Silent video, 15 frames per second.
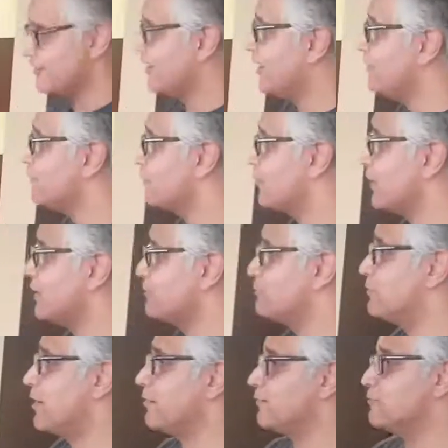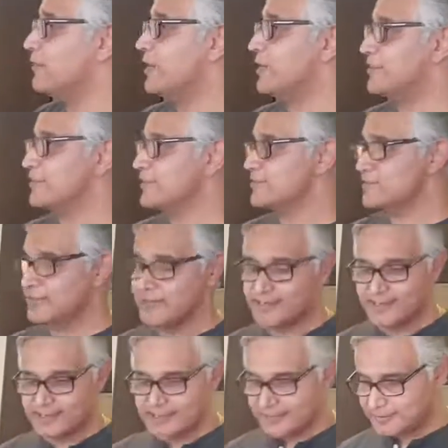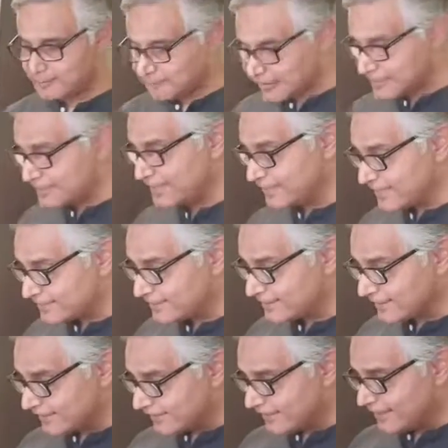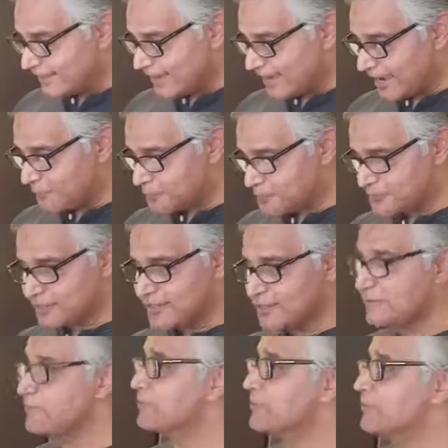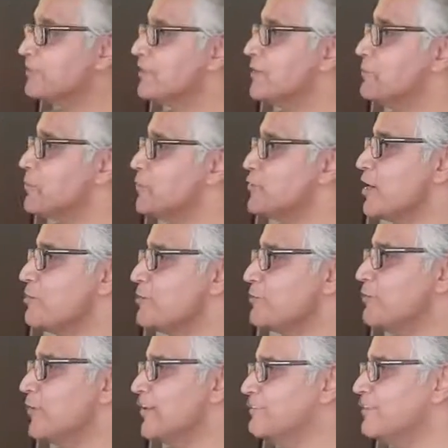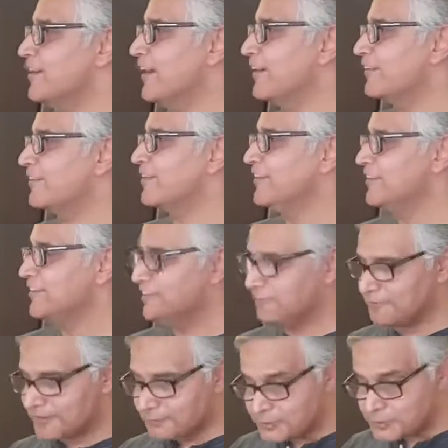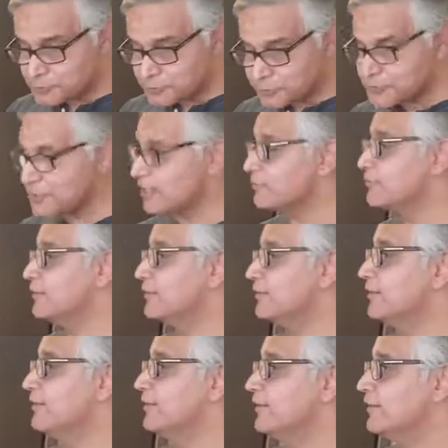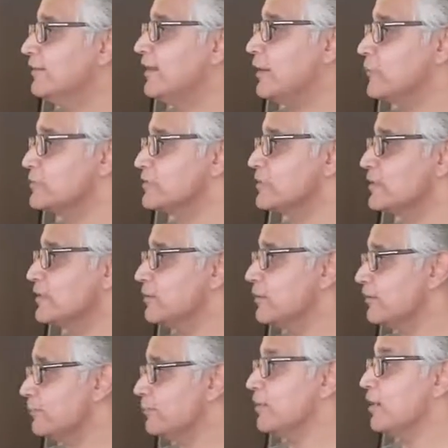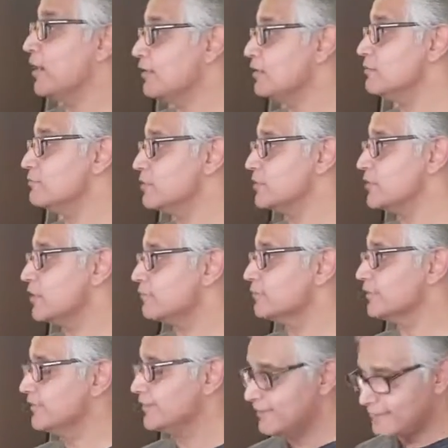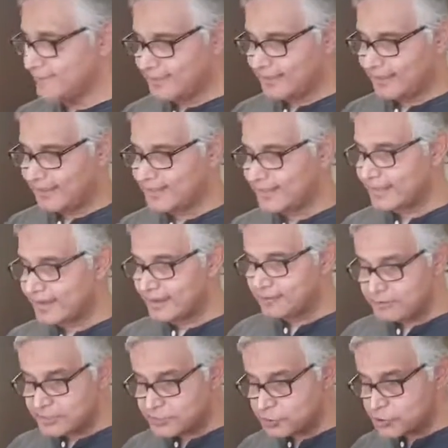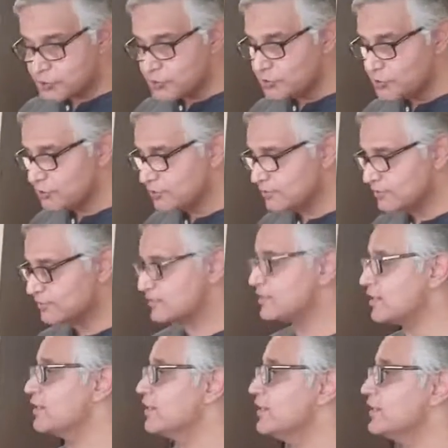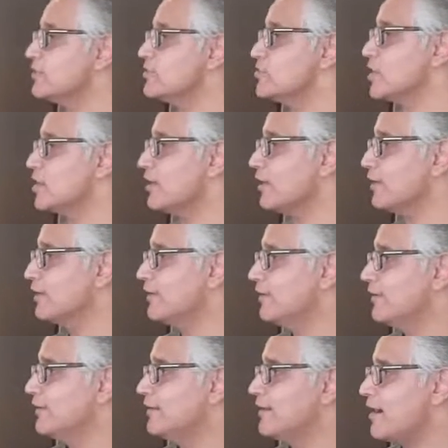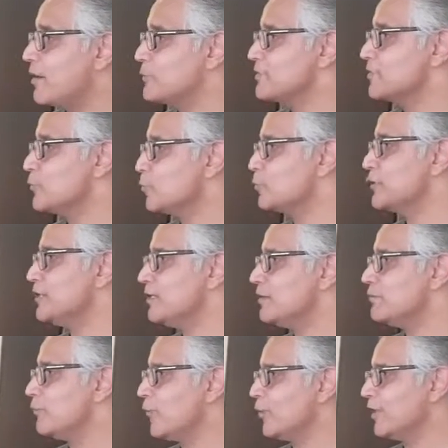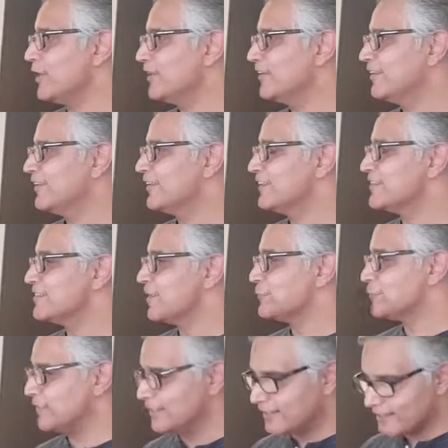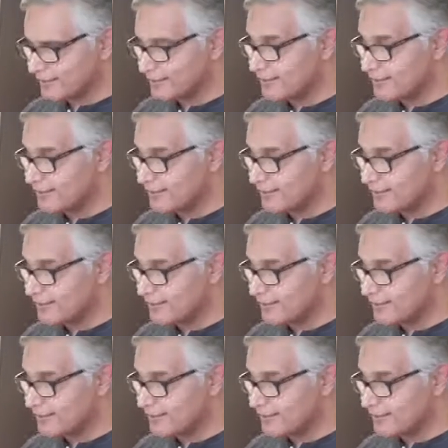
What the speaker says: I'm quite proud of my heritage. And the funny thing is, I was a Punjabi boy in Bihar. When I went to Punjab, I was a Bihari in Punjab. And then I went to study in Chennai. I was a North Indian boy in South India.